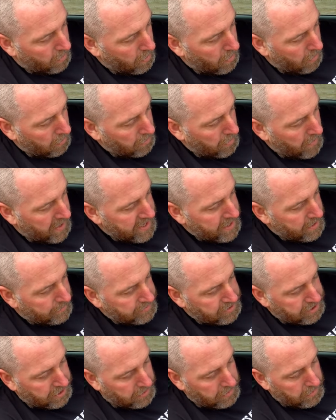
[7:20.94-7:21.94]
All the way
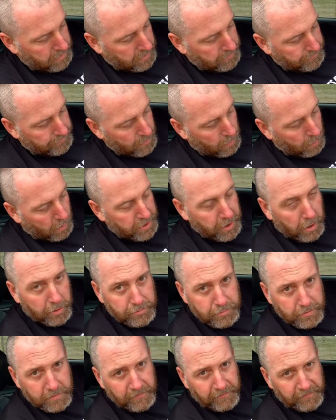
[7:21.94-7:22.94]
up to
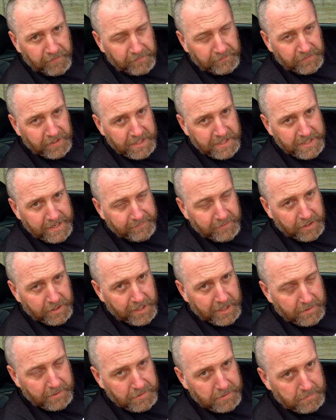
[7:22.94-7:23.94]

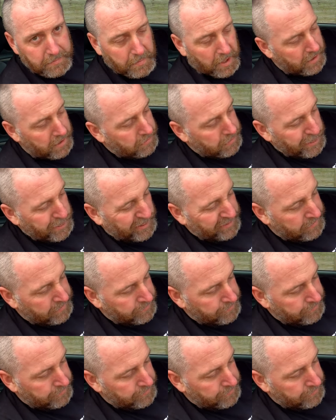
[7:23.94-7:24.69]
157,000 miles,